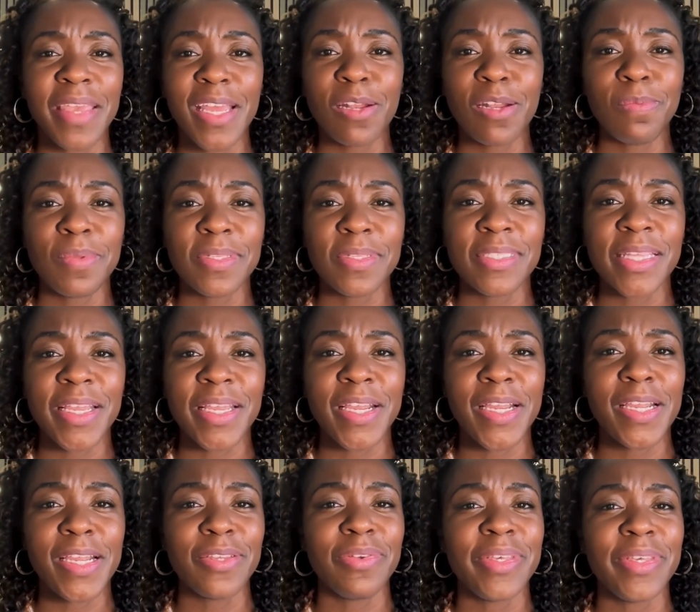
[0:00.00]
animals
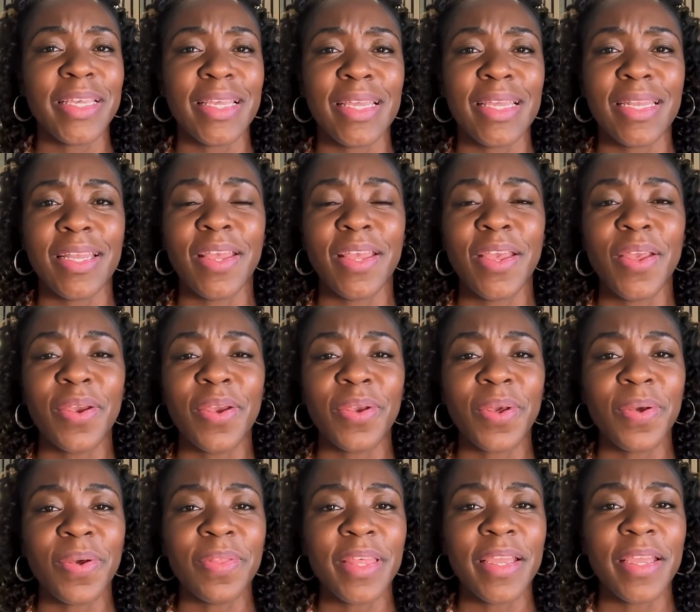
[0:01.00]
there. You can
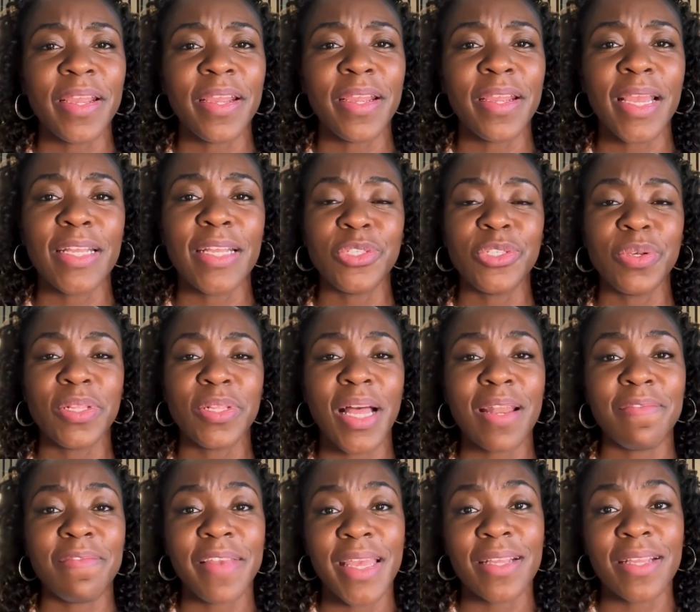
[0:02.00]
go there do a
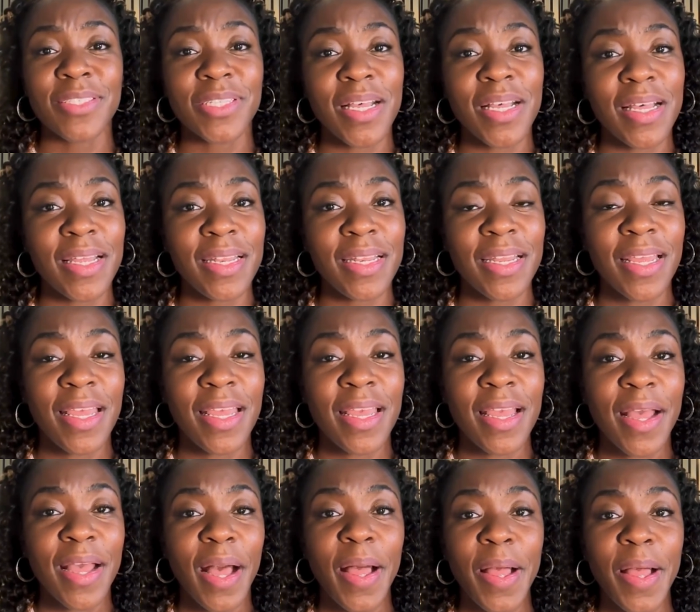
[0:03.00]
lot of hands-on
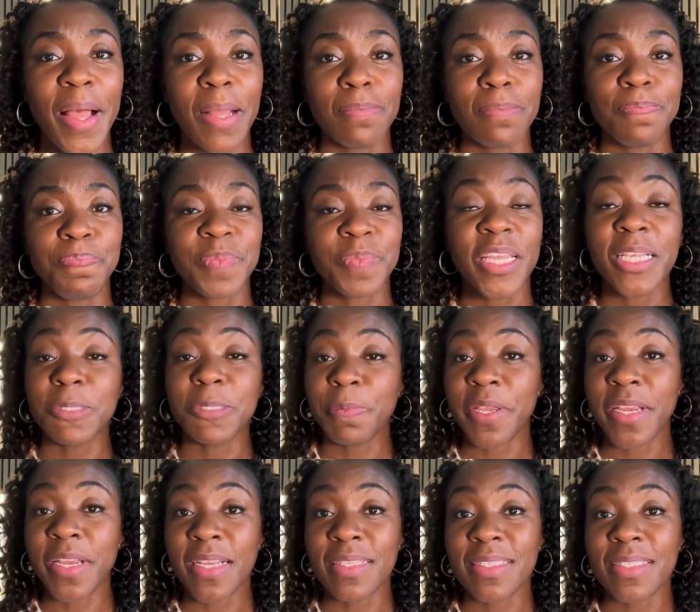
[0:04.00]

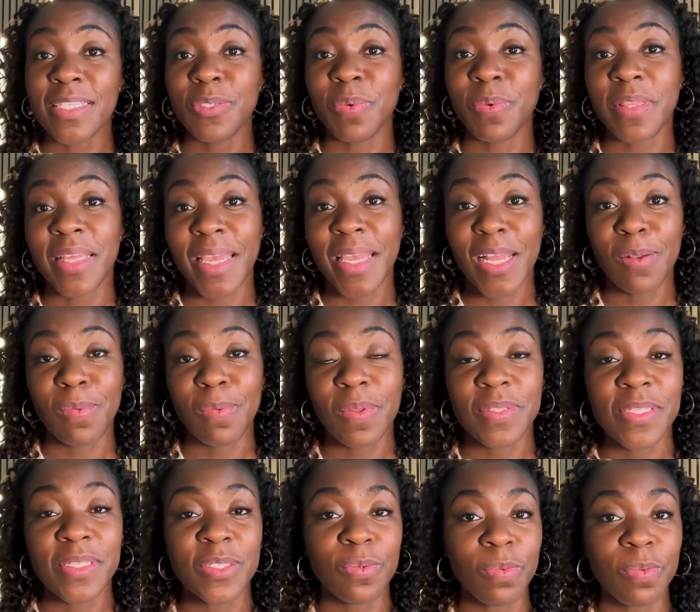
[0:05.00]
experiences with the
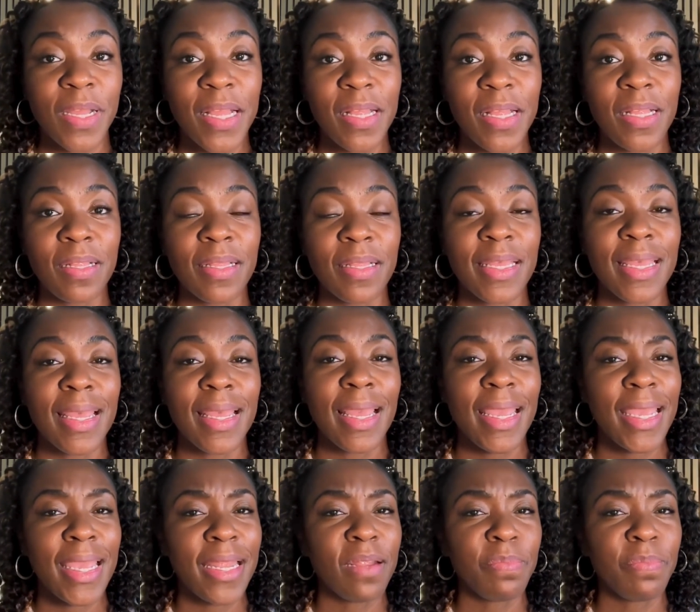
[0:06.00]
animals as well.
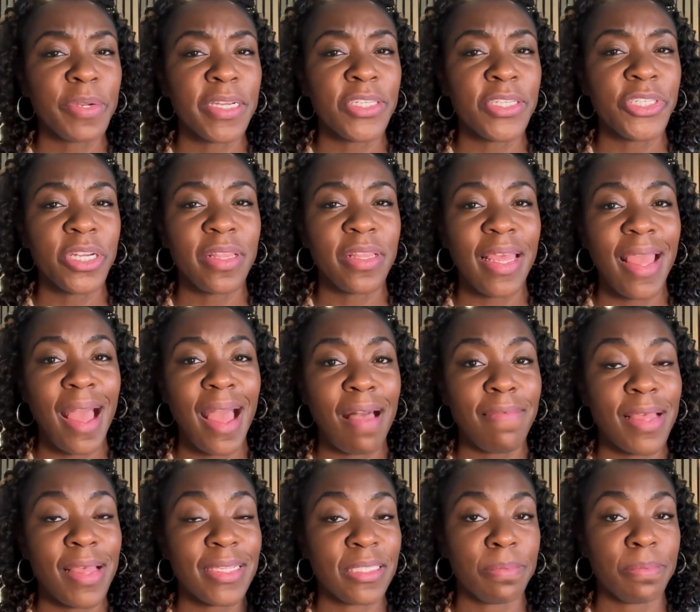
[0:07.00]
And I'm pretty sure they
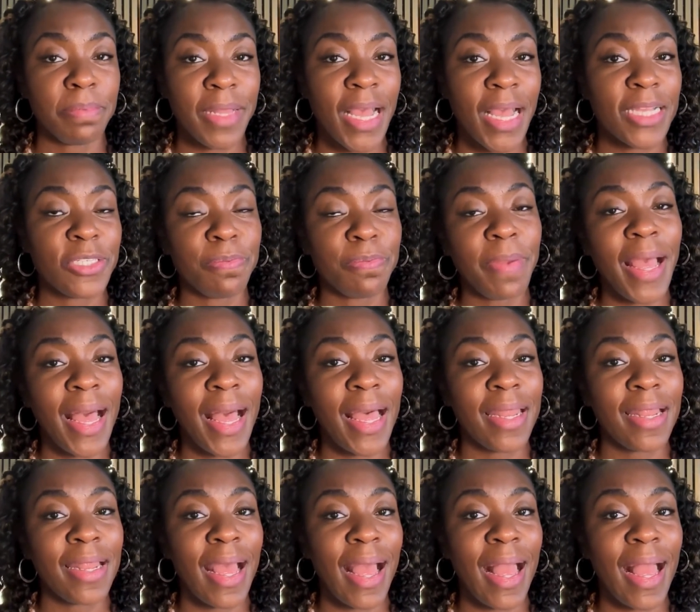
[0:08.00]
have a splash
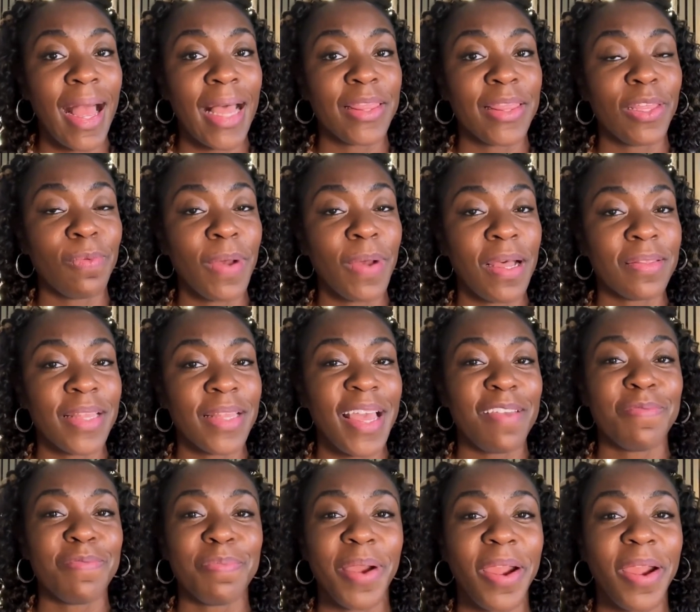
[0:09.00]
pad at the
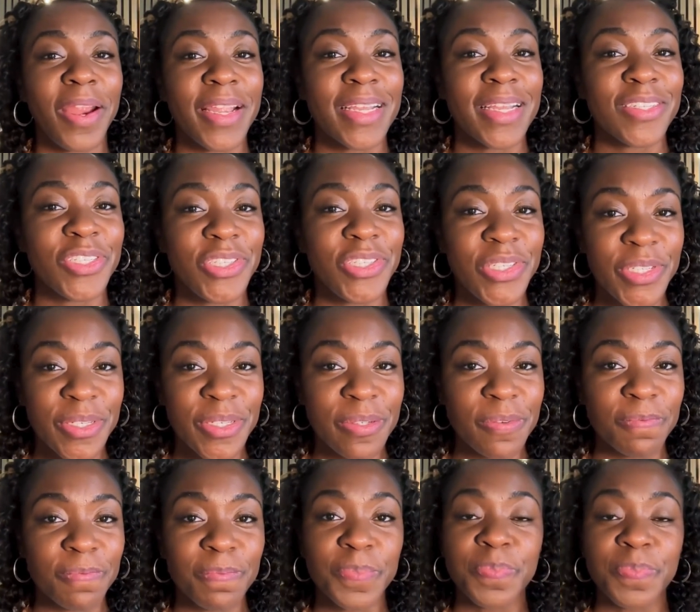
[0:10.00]
wildlife park too.